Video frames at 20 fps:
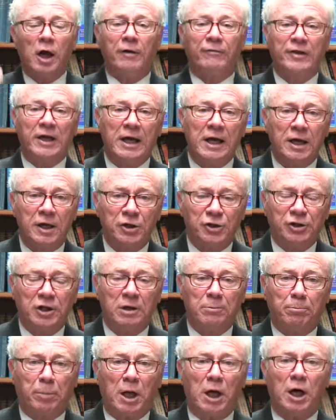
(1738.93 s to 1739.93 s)
of the
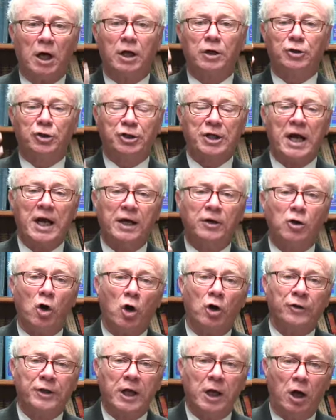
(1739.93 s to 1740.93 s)
innocent blood shed
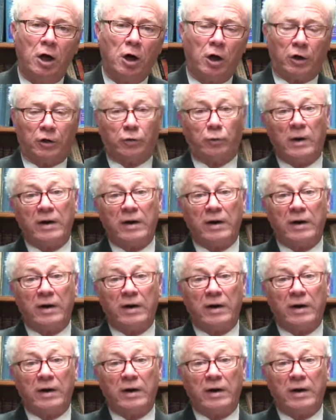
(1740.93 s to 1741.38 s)
on the earth.